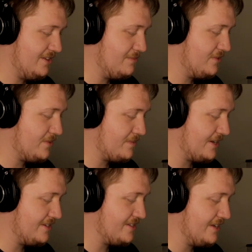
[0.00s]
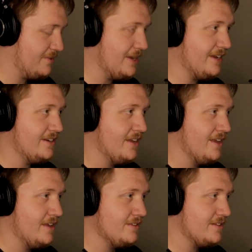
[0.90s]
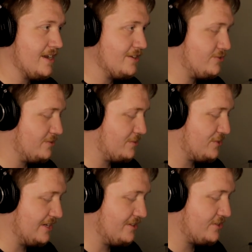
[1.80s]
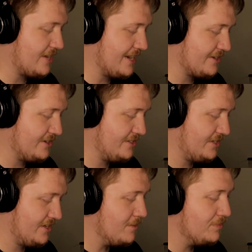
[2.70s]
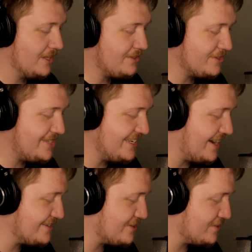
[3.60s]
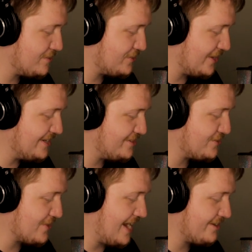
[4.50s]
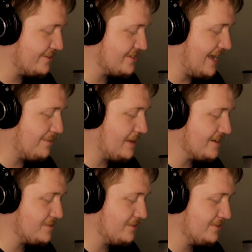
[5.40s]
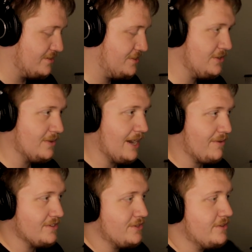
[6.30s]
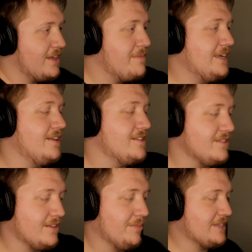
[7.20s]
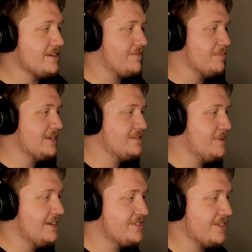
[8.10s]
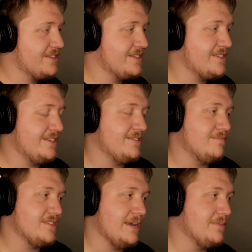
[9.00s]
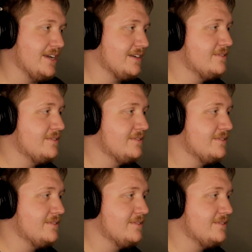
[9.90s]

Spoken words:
Humans were bred as slaves. Wait. The dinosaurs were trained as trackers. Bloodthirsty dinosaurs were trained as trackers. Out possible 2 hours. So, I mean, it's a little bit different, but it's basically the same thing.